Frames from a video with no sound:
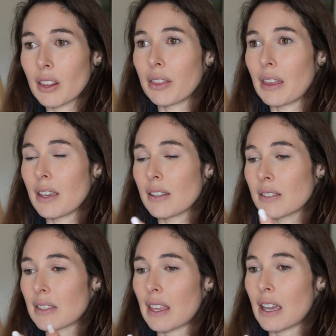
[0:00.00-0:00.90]

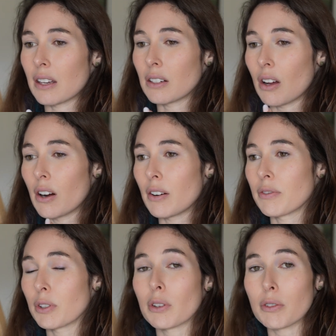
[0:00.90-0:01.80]
Things that are
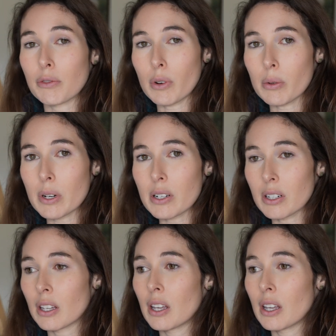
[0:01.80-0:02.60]
further forward